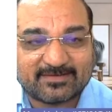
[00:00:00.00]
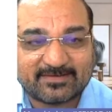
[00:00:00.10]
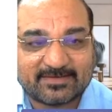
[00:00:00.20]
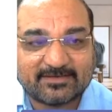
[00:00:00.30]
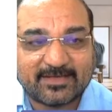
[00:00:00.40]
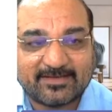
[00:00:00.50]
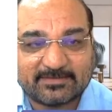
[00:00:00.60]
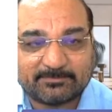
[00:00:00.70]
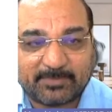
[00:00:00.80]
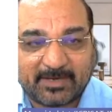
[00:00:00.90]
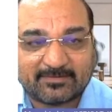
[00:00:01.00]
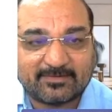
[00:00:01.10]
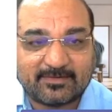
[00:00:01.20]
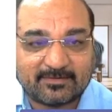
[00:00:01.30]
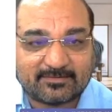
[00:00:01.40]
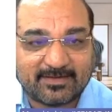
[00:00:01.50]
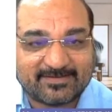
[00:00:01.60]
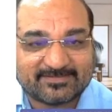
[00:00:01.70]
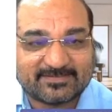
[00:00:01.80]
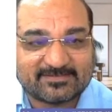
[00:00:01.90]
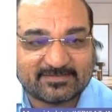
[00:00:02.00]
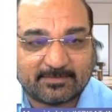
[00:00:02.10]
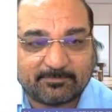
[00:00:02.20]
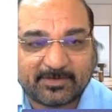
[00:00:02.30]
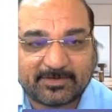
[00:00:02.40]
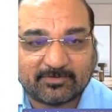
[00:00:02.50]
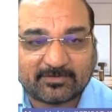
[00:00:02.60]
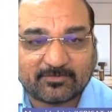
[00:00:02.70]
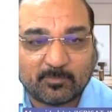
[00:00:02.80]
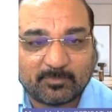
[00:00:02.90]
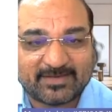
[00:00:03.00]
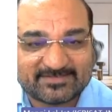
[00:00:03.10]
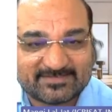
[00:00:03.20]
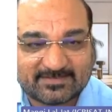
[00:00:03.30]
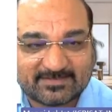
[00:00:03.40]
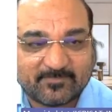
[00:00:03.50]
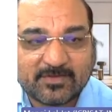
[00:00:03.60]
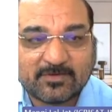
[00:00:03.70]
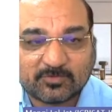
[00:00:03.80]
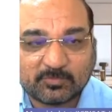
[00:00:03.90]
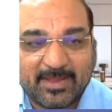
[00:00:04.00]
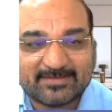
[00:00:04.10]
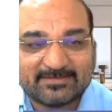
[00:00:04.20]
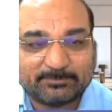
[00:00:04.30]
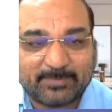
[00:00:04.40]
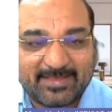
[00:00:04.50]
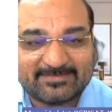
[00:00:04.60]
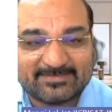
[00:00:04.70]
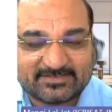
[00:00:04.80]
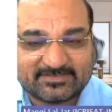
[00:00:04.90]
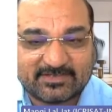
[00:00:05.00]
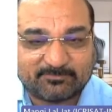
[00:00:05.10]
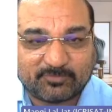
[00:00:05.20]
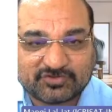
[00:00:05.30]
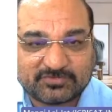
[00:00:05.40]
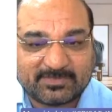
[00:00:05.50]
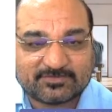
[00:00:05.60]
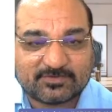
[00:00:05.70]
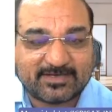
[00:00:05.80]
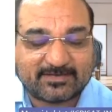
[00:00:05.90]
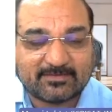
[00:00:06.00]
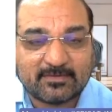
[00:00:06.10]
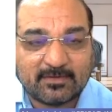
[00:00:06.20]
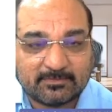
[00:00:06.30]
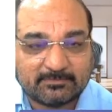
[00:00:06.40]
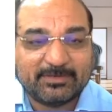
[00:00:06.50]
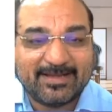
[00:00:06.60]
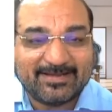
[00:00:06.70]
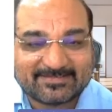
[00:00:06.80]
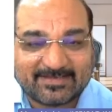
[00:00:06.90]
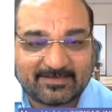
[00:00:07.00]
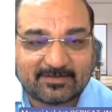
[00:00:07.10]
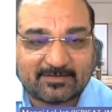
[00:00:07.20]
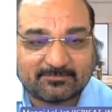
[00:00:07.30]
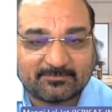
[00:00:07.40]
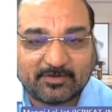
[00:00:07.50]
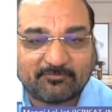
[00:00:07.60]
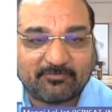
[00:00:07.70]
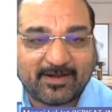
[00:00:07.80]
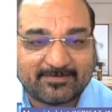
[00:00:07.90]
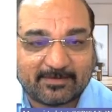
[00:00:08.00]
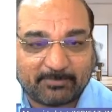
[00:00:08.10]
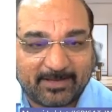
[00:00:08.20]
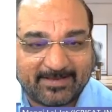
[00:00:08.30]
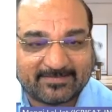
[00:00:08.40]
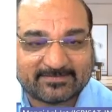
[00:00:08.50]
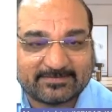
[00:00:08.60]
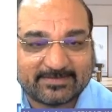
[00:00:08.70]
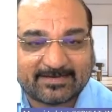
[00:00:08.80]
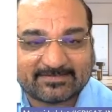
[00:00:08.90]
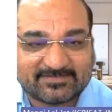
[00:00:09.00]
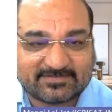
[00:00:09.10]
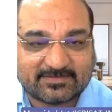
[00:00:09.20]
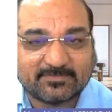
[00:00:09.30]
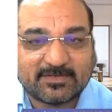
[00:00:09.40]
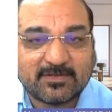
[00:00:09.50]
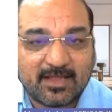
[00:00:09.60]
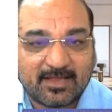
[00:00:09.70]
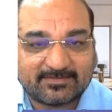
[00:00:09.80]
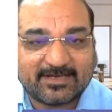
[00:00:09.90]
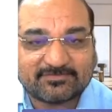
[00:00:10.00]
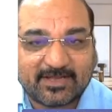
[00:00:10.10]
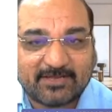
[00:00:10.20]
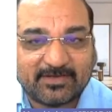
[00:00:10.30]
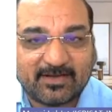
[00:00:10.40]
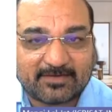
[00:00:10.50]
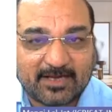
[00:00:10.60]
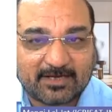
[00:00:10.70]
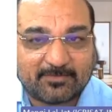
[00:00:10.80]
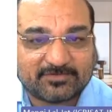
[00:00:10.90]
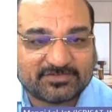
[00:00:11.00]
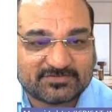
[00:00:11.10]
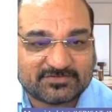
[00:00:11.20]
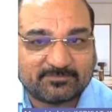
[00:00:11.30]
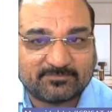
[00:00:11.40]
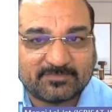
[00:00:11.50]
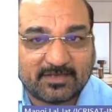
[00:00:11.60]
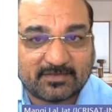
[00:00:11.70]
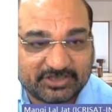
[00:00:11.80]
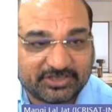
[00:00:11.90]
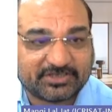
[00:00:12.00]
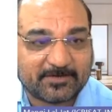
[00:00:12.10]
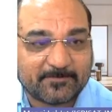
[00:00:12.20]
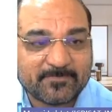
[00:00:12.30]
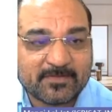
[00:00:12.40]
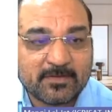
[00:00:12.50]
that recognize the pattern and connections in a particular complex system to make the best decision possible so that millets can come, find their place in that system. And that's why we talk about system thinking.